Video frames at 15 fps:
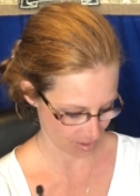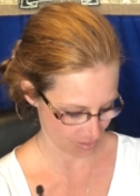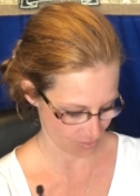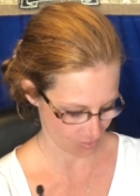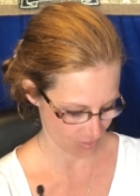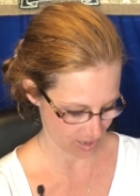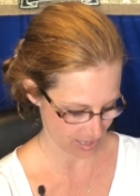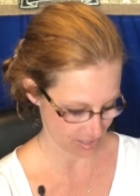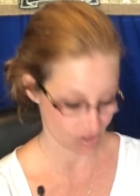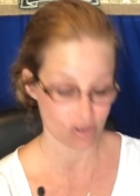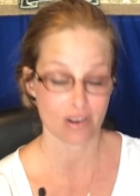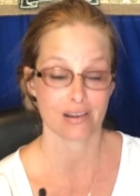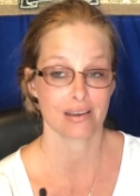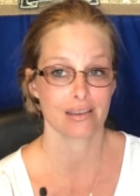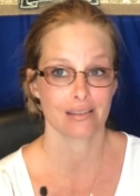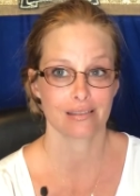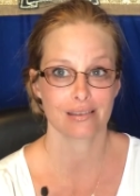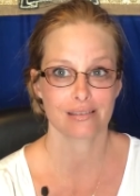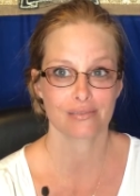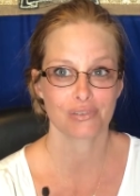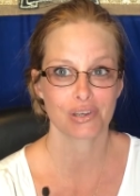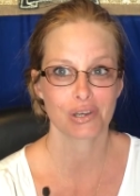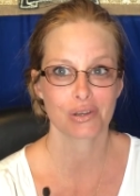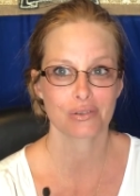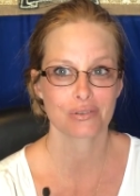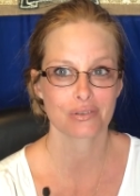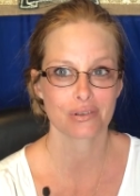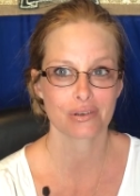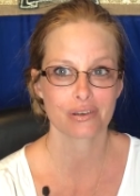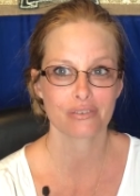I'll go ahead and try to get these
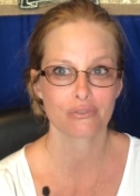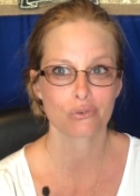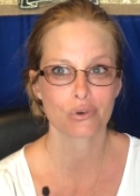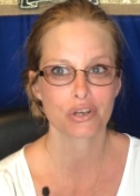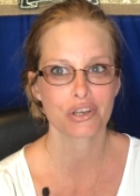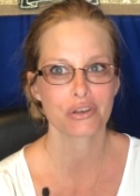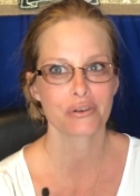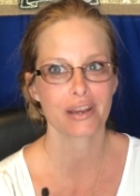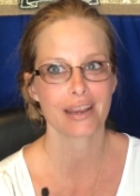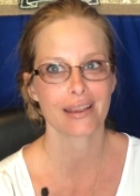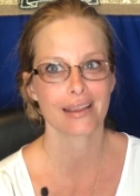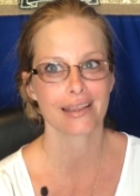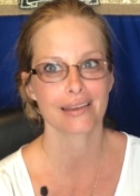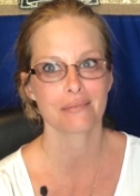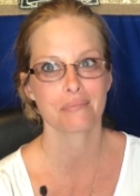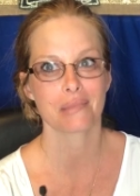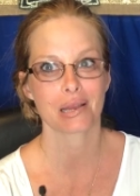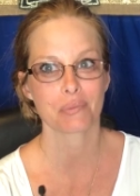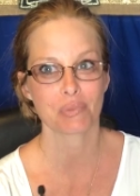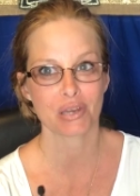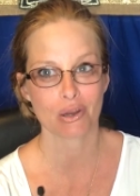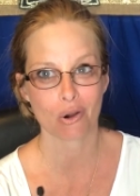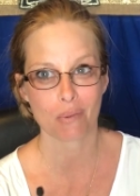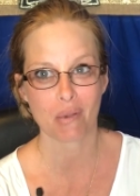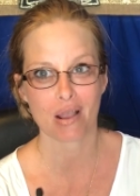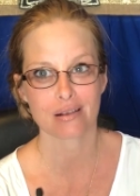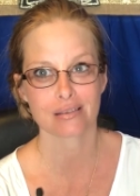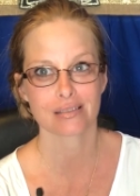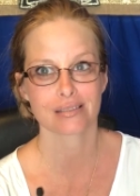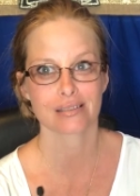videos loaded for you and my PR
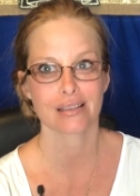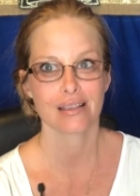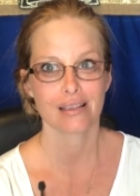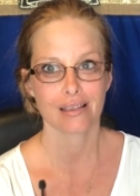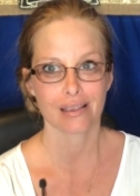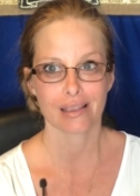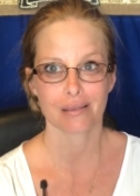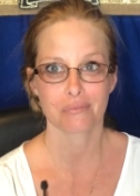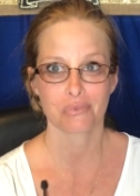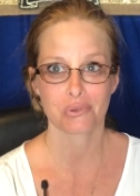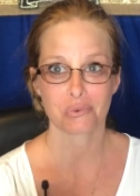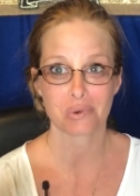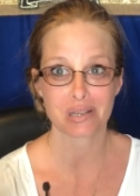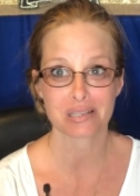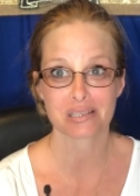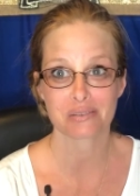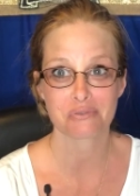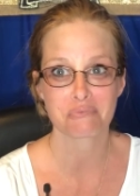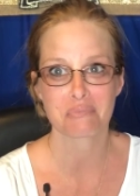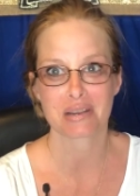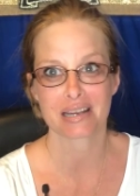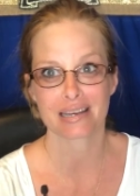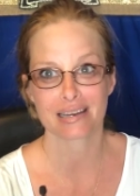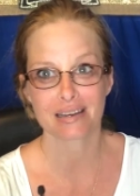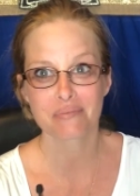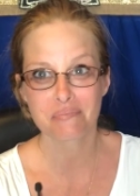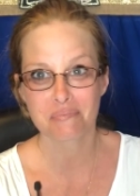box and the rest of my